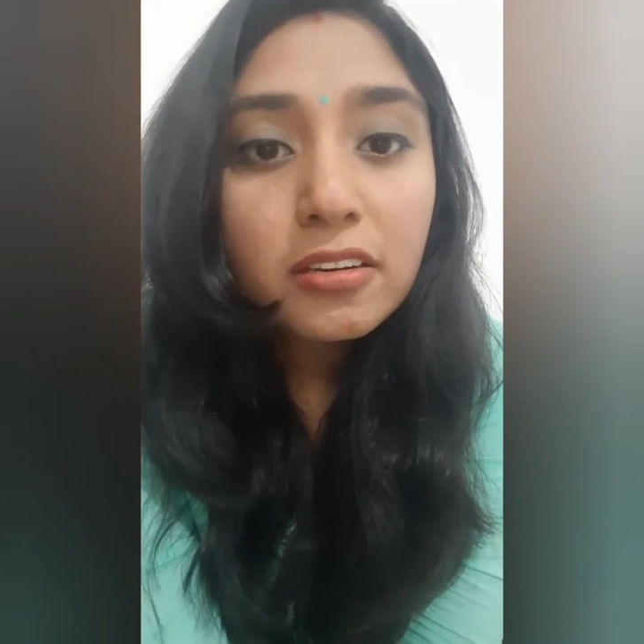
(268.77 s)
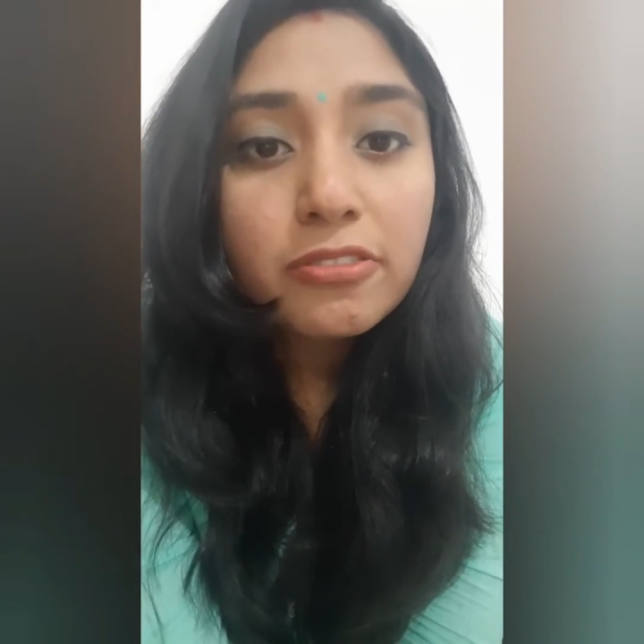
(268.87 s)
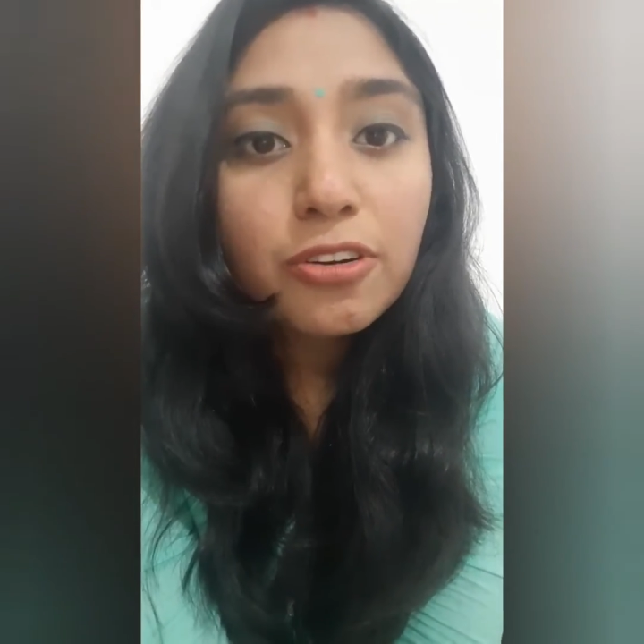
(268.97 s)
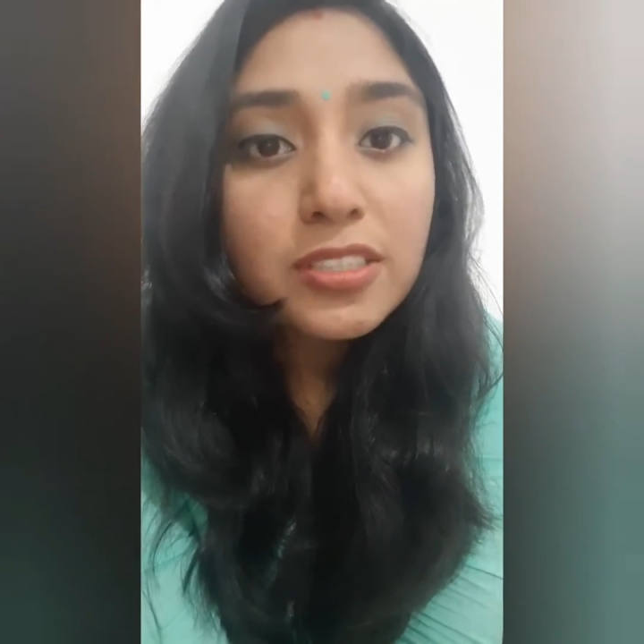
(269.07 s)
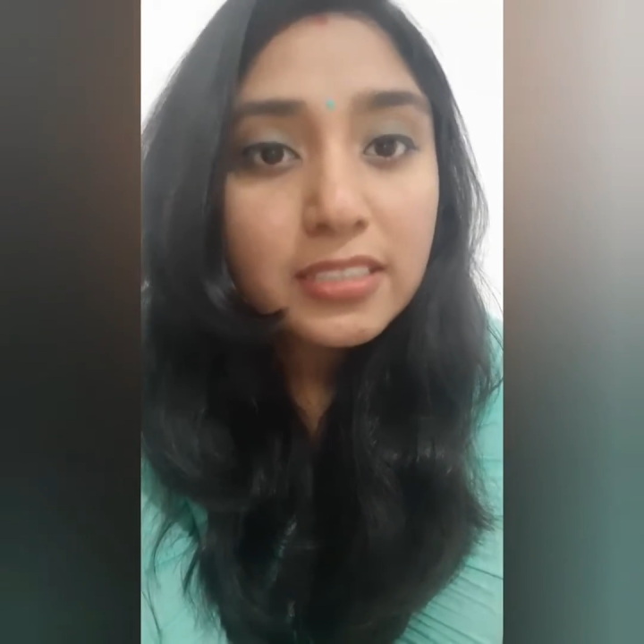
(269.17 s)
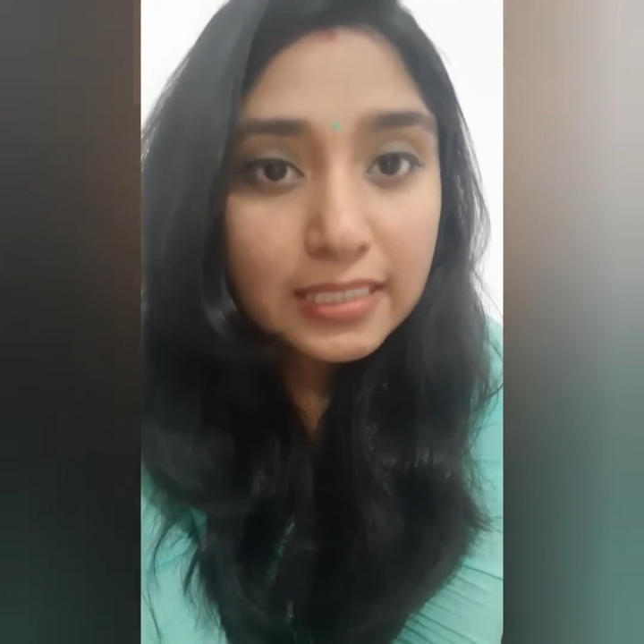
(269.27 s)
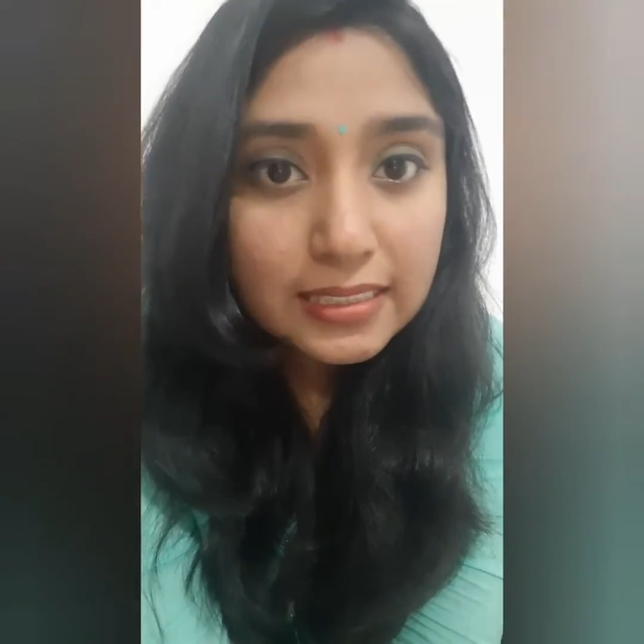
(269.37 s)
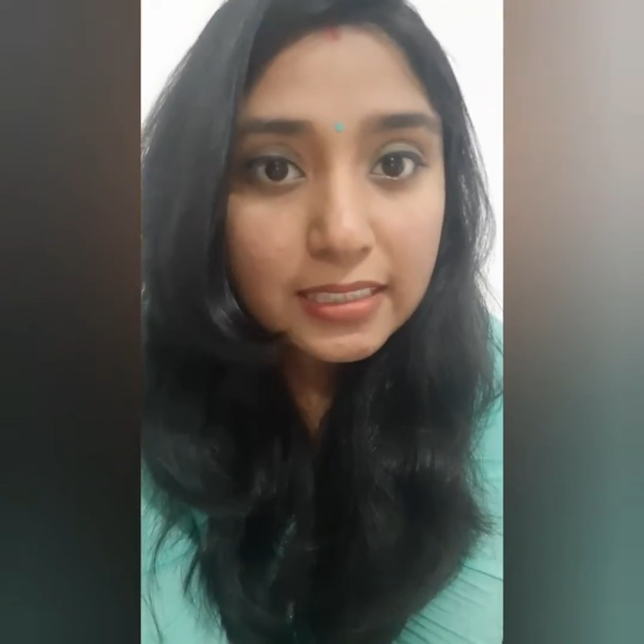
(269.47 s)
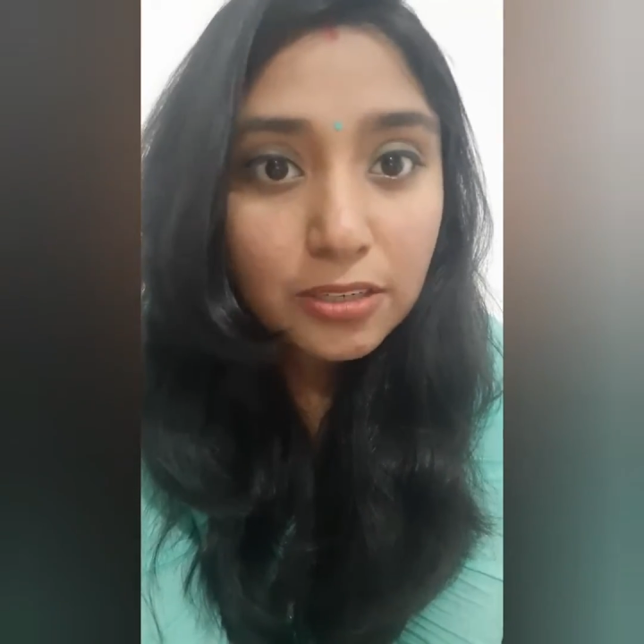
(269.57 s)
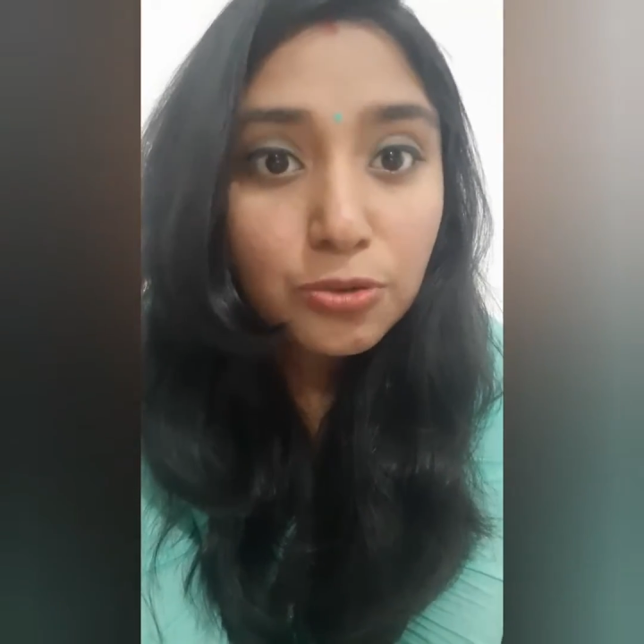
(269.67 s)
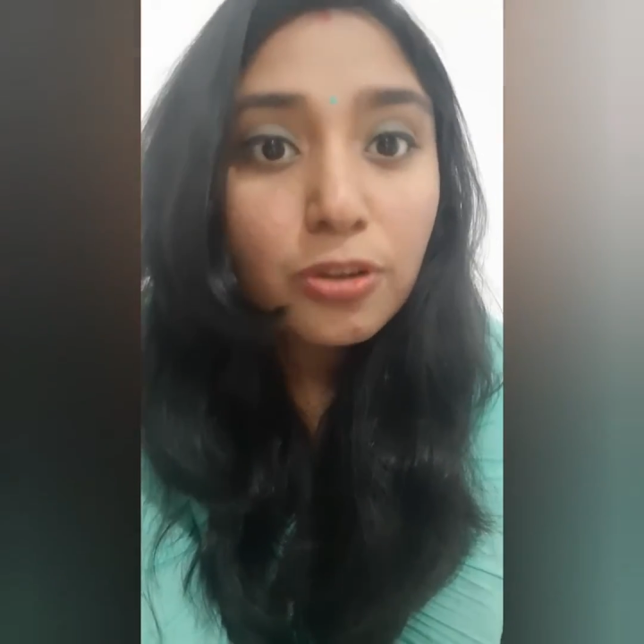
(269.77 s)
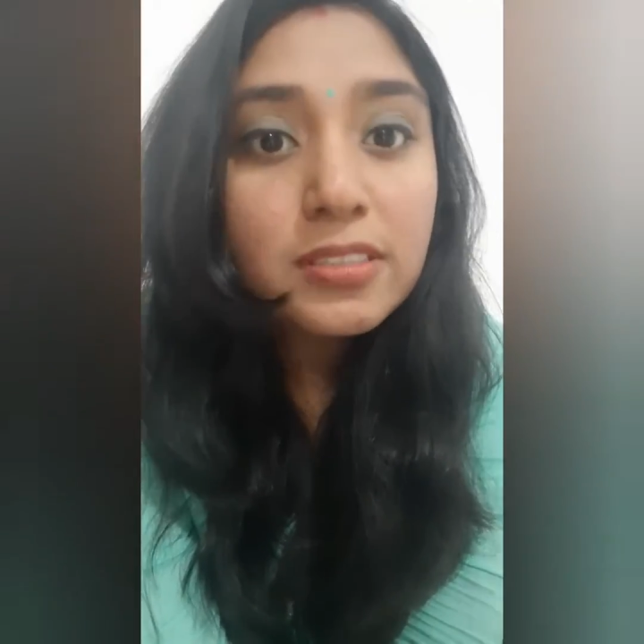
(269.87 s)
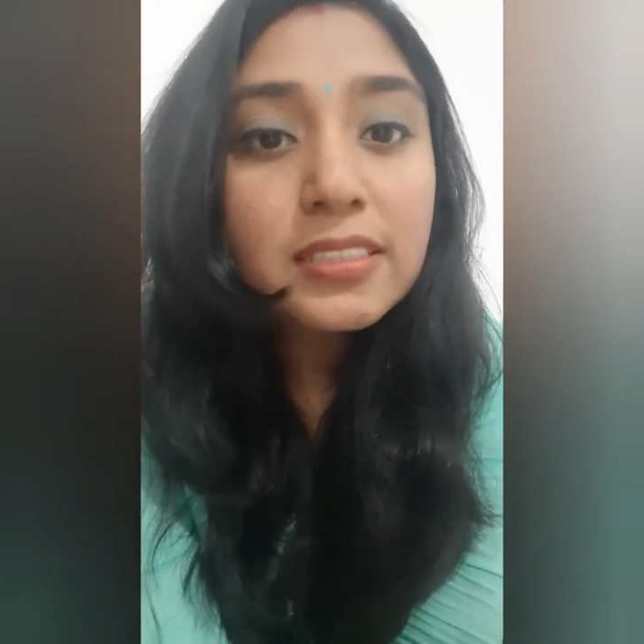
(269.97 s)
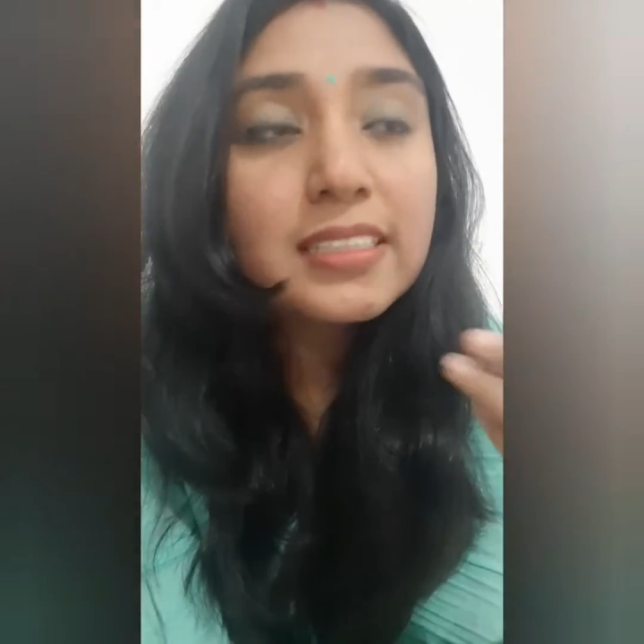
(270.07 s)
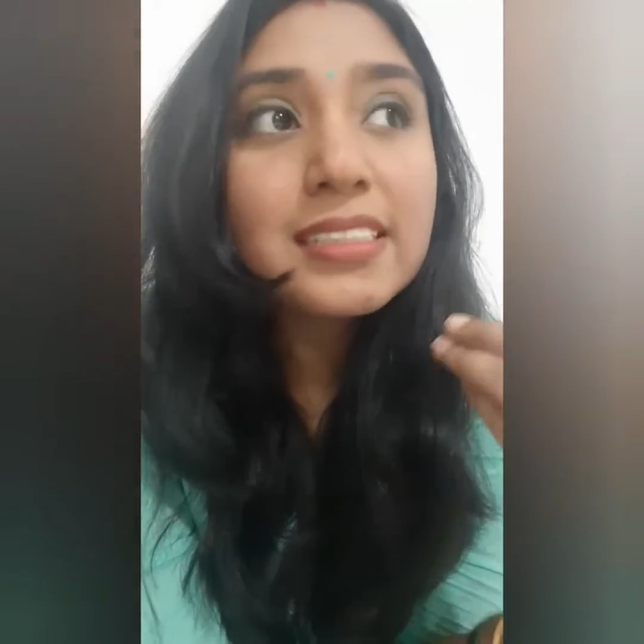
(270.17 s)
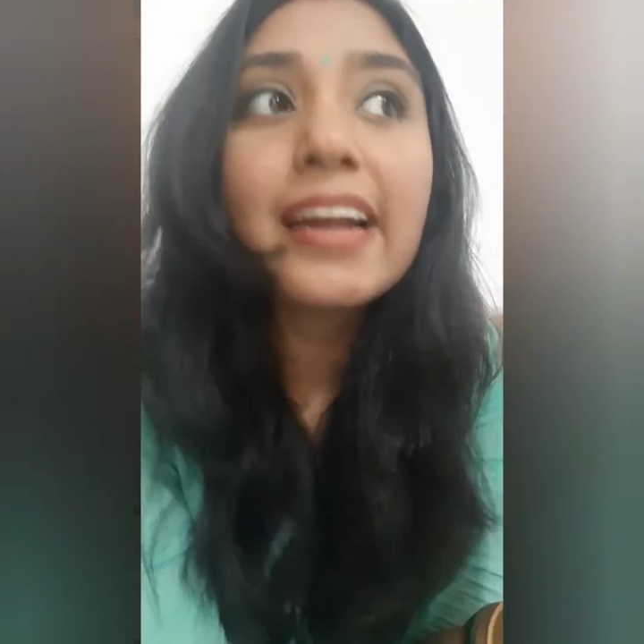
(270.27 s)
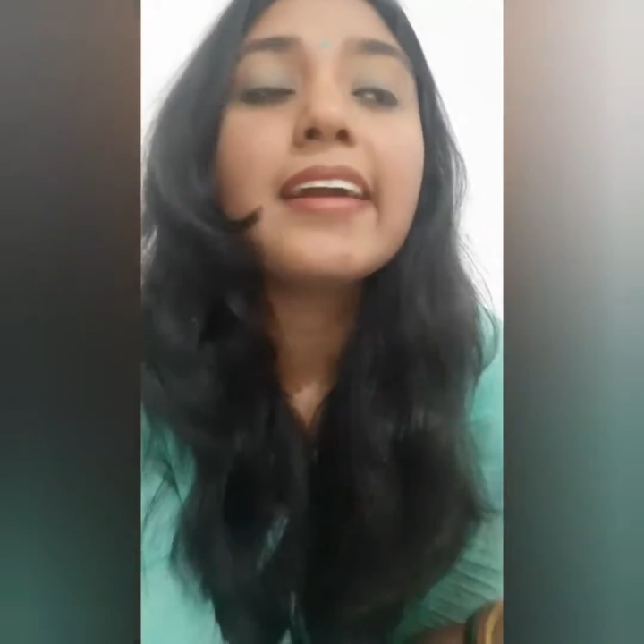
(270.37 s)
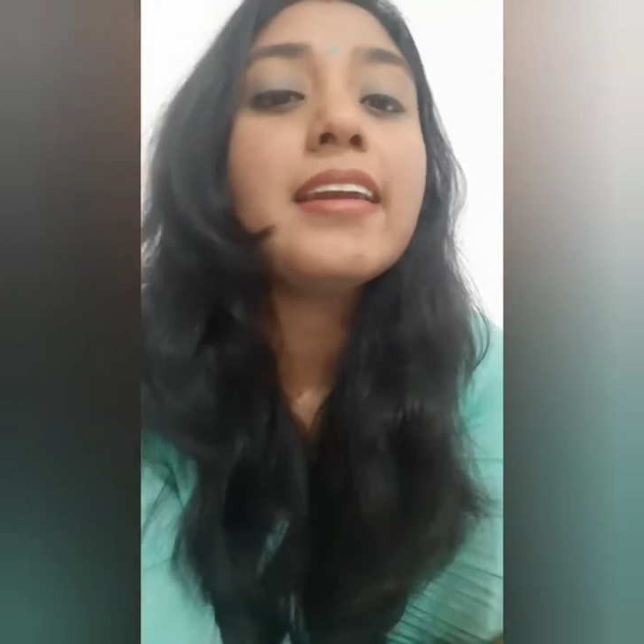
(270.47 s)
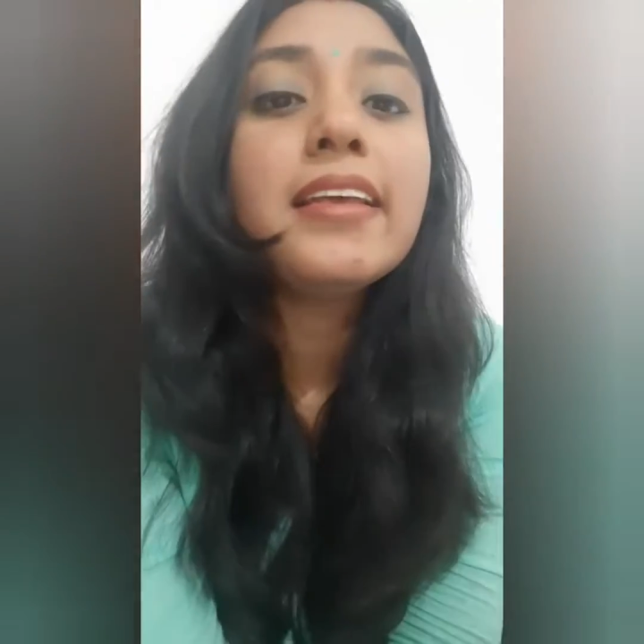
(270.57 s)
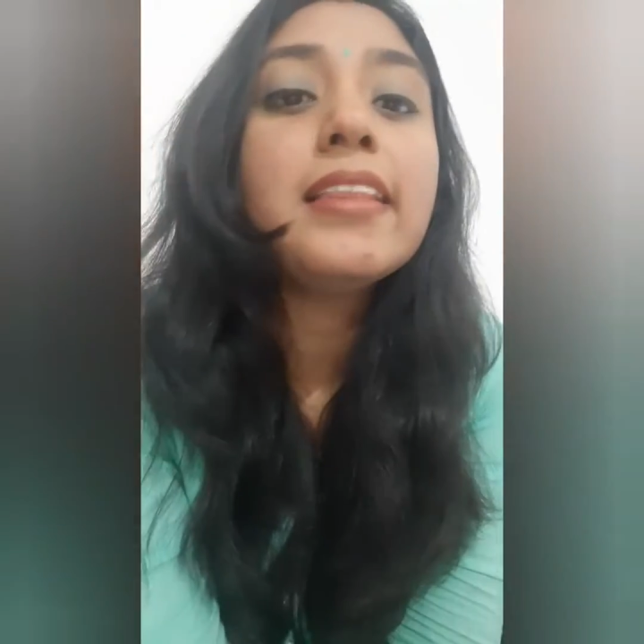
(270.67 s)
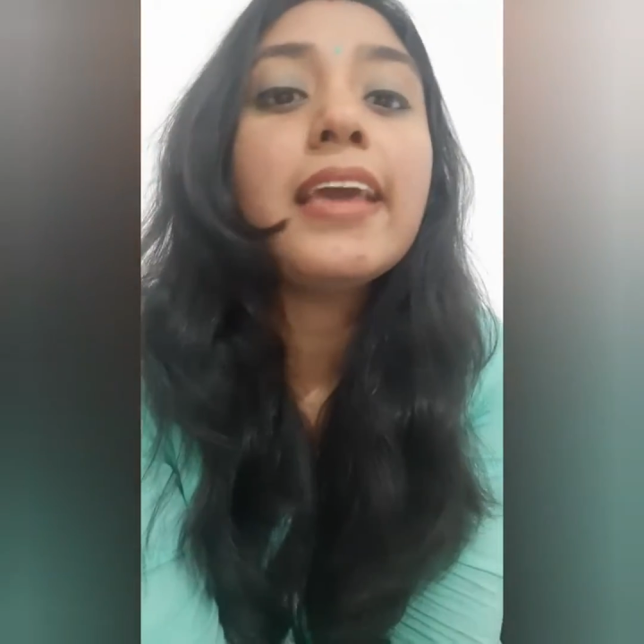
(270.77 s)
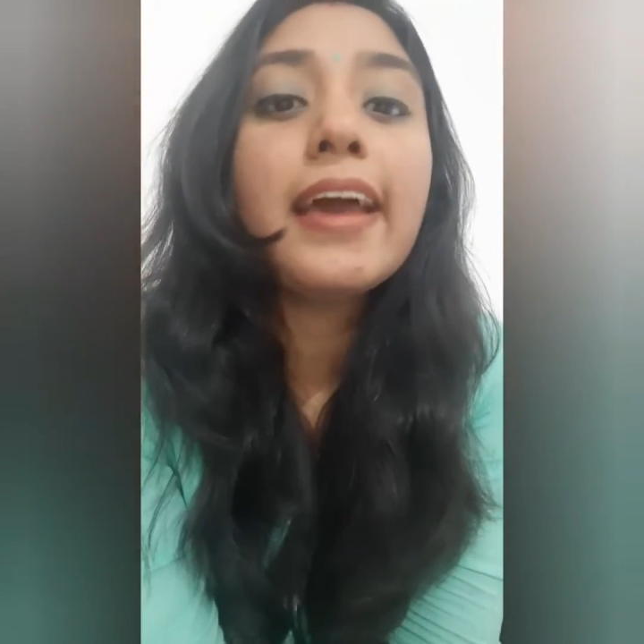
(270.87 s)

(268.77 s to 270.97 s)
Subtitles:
for sneezing, do not sneeze directly in the